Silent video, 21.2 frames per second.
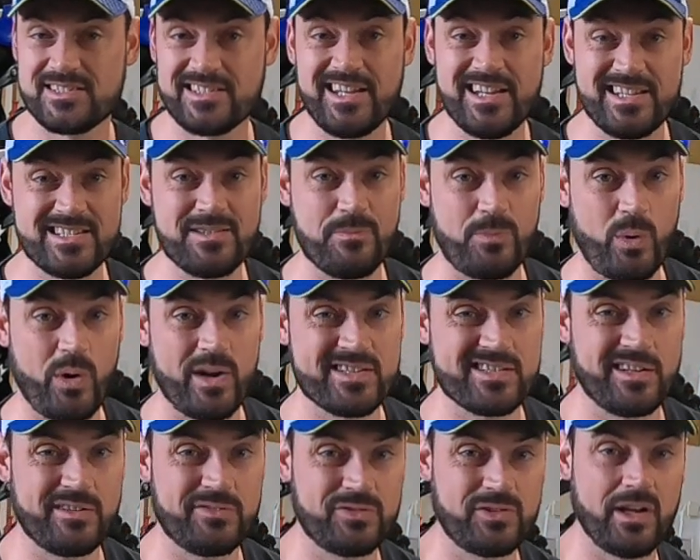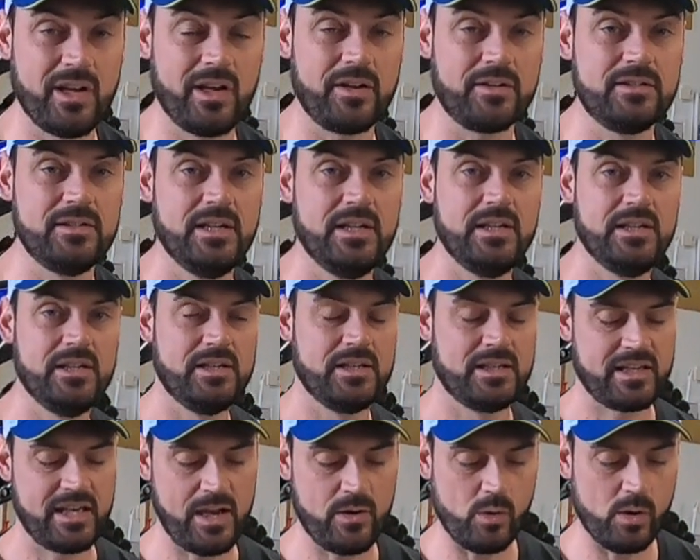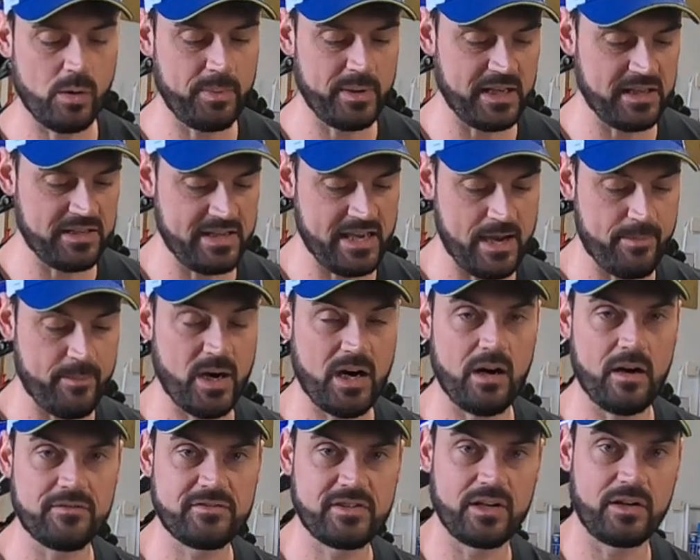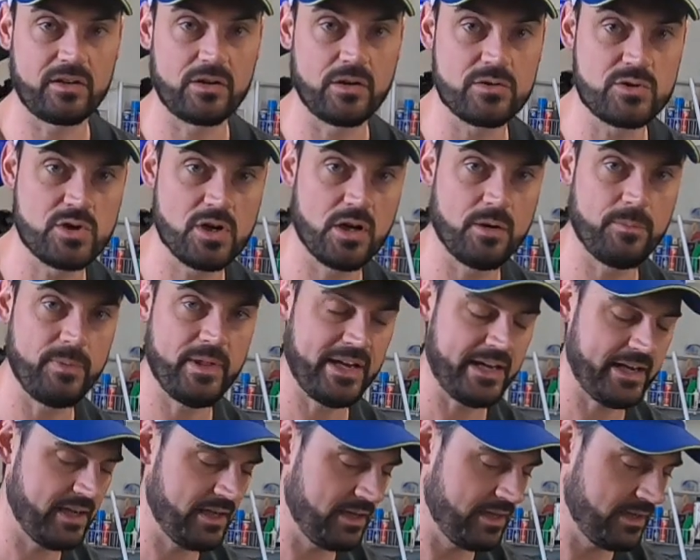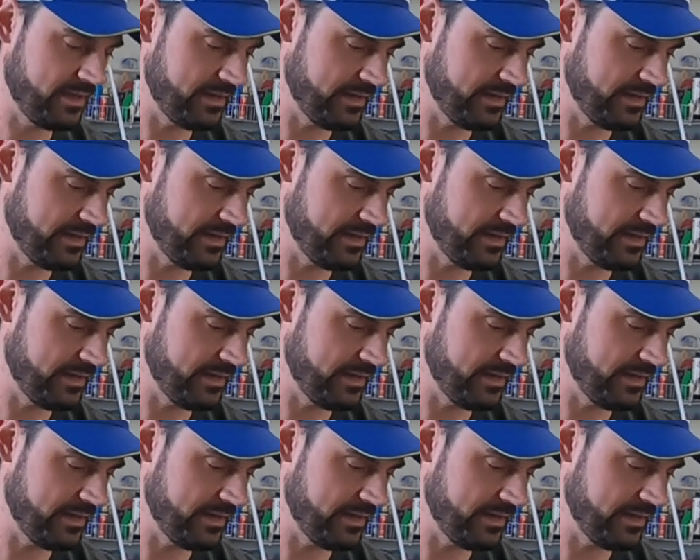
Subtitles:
It's impressive. So KYB and Yamaha have done a good job there.